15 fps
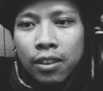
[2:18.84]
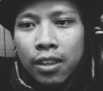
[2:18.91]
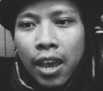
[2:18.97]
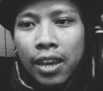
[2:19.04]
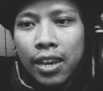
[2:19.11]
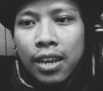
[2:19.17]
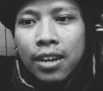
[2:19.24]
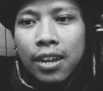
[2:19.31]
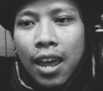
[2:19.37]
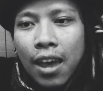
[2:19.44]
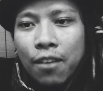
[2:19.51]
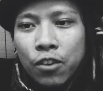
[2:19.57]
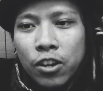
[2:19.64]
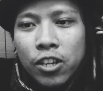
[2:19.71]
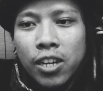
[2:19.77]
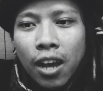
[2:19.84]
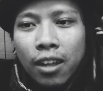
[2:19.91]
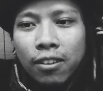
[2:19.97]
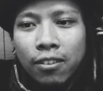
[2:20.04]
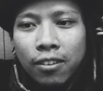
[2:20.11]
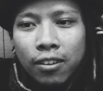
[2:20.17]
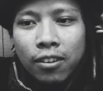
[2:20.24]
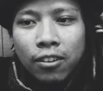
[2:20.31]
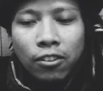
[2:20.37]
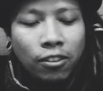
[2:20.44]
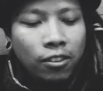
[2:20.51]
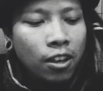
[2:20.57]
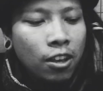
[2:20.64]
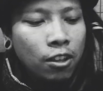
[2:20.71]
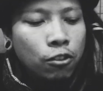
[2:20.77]
Taking every
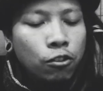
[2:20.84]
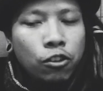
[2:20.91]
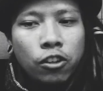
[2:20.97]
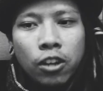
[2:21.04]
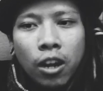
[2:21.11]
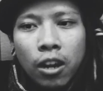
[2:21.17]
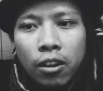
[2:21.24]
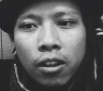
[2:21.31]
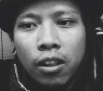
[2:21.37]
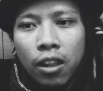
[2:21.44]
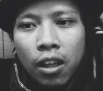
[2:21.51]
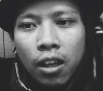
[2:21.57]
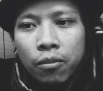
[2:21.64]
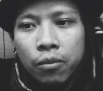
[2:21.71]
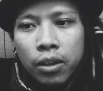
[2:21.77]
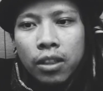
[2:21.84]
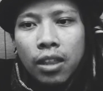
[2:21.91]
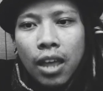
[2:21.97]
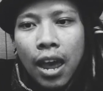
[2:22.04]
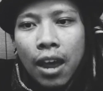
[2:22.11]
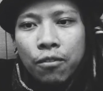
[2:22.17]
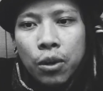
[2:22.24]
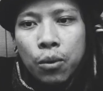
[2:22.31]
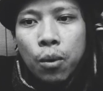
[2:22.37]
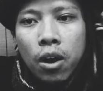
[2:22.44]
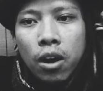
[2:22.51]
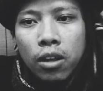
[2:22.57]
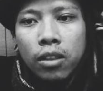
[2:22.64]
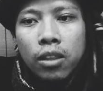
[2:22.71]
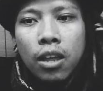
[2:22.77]
chances to share love with
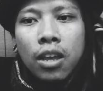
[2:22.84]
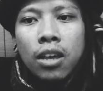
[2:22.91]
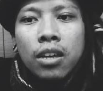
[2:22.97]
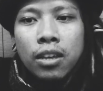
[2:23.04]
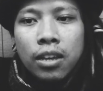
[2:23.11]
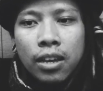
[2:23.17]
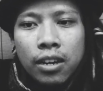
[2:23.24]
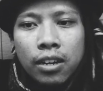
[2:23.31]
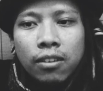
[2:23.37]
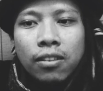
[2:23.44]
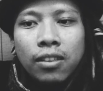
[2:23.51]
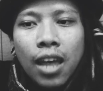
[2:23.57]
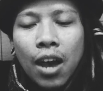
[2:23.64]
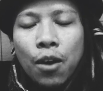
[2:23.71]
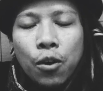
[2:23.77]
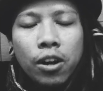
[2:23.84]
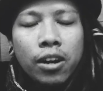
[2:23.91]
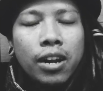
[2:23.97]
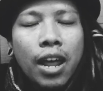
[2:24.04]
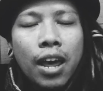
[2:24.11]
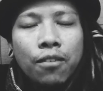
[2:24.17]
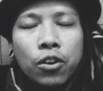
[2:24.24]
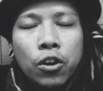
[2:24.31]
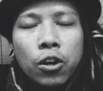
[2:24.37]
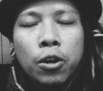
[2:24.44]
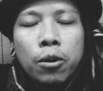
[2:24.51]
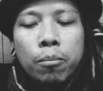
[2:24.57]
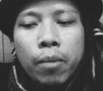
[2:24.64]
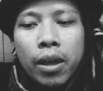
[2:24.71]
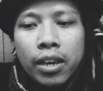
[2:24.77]
everyone. It is now or never,
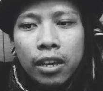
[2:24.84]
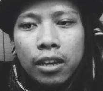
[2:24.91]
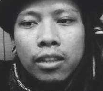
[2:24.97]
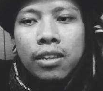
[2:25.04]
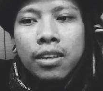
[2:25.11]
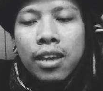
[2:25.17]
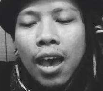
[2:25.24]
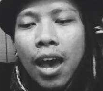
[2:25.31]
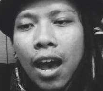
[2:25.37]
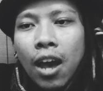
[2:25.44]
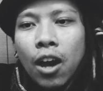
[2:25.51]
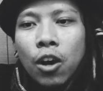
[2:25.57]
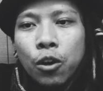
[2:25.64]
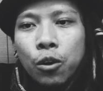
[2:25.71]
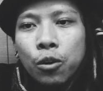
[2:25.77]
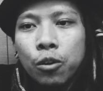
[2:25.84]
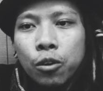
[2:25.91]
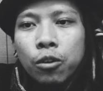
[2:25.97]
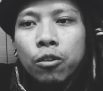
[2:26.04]
make it count.